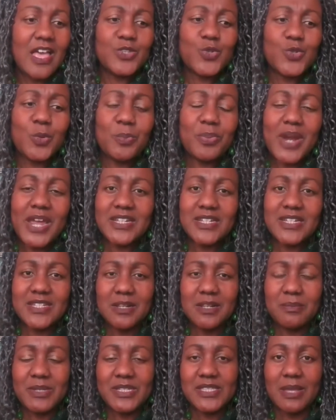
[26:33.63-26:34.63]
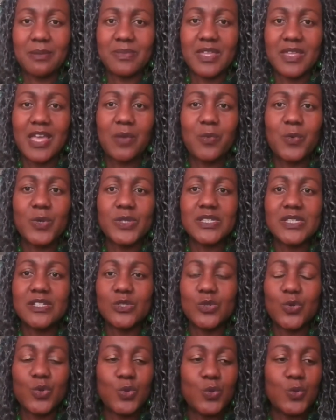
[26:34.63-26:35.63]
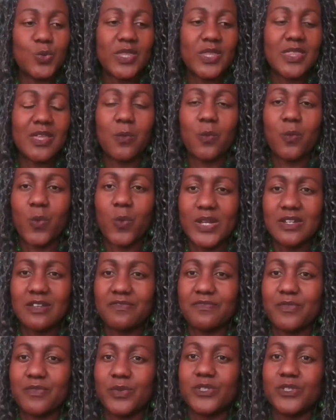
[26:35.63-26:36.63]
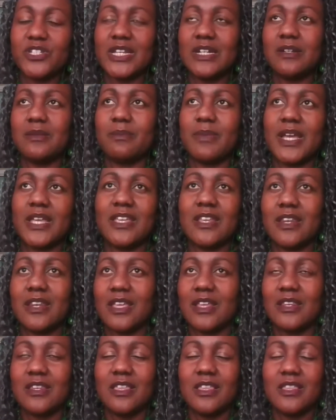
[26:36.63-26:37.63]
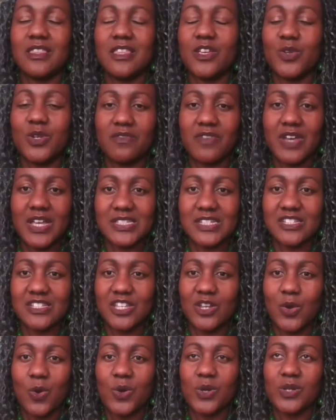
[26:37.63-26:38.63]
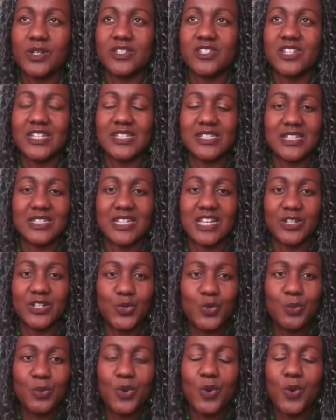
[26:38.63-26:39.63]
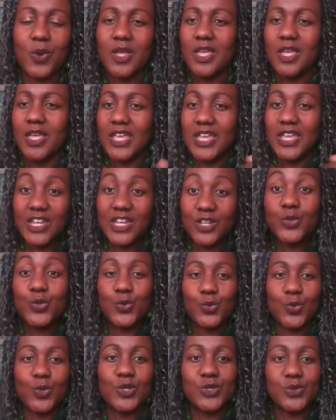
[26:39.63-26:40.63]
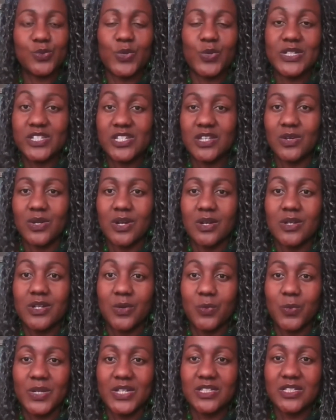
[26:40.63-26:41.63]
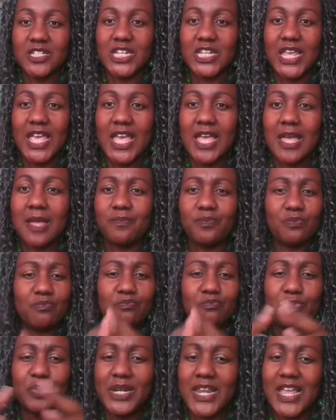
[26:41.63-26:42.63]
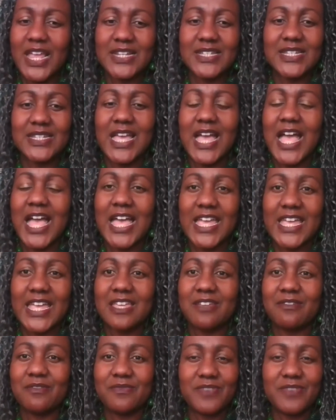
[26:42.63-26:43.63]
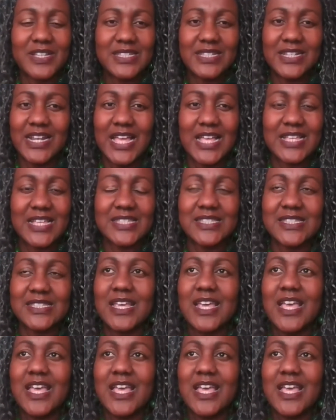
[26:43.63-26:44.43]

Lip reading: So Bright, tell me something. I was in school with a wonderful gentleman in the university called Justus Katumo. He too was on a wheelchair, brilliant guy, first class.